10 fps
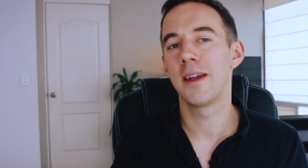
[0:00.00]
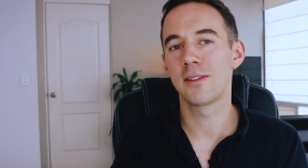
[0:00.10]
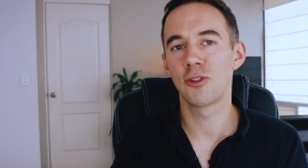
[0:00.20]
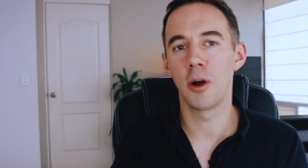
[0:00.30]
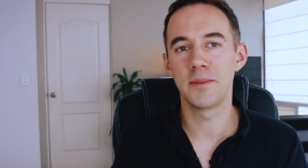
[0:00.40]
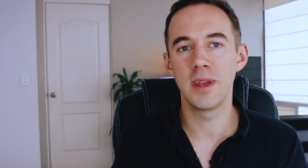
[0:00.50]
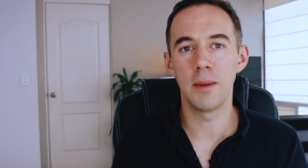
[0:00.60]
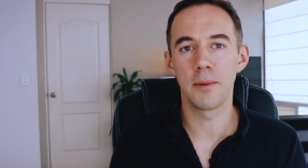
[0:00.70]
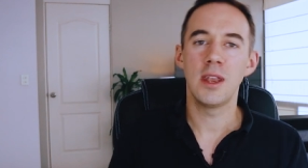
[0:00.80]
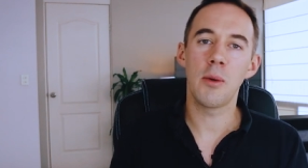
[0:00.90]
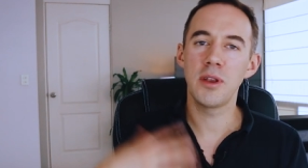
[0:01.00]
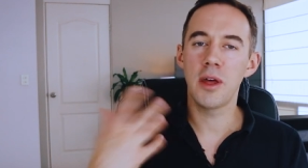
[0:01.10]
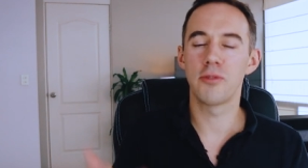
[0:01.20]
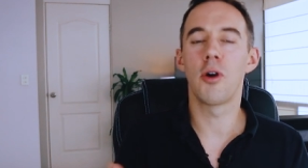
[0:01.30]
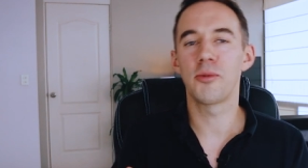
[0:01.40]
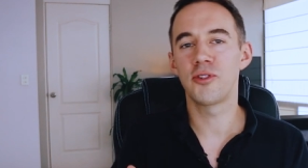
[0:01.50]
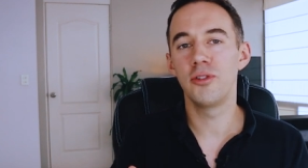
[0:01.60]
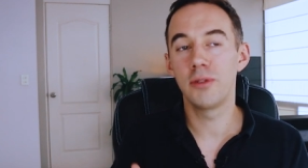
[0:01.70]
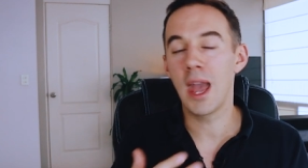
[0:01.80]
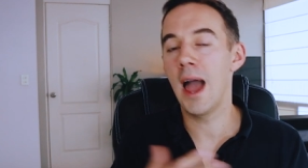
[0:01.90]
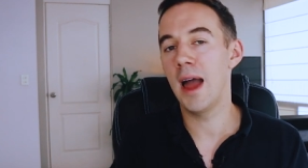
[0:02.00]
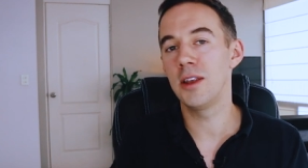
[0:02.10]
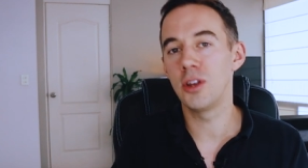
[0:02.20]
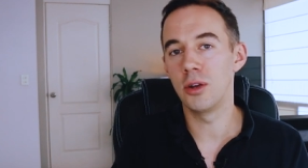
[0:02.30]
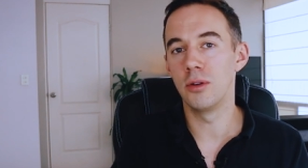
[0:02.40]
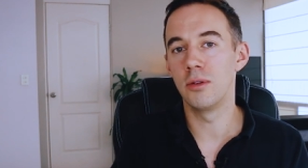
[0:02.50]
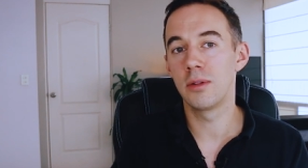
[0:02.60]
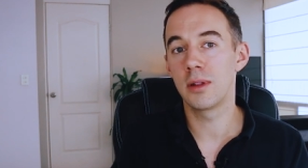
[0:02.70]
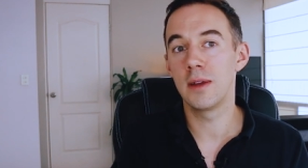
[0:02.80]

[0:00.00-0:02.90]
That's a top tip. Now, another option you can use